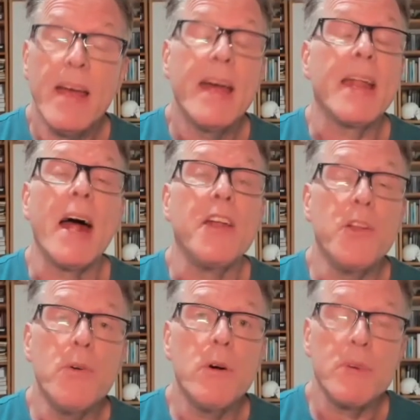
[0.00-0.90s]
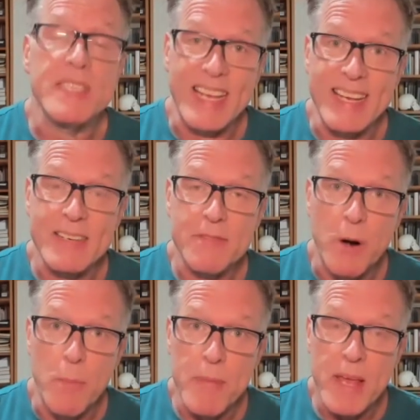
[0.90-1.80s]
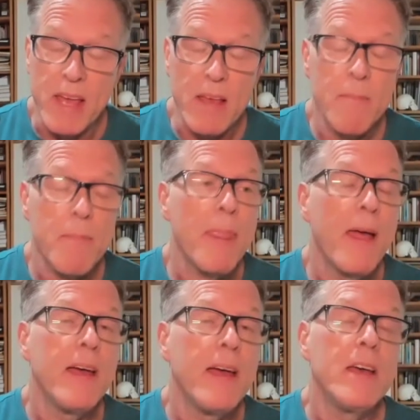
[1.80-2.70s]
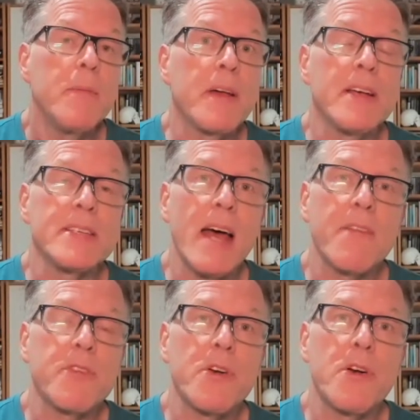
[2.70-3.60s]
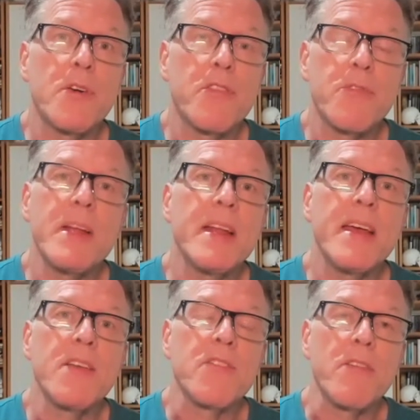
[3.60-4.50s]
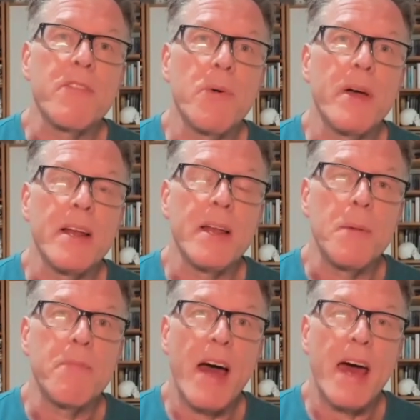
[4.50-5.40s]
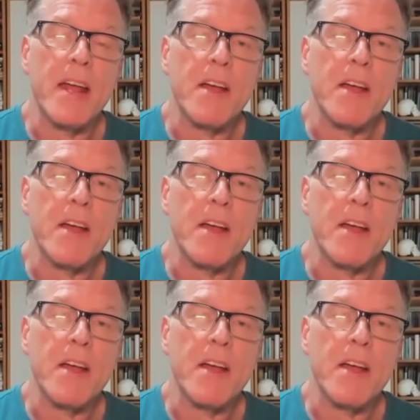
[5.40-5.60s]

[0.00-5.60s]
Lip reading: And I knew it was it for me because after 3 days of doing lymphatic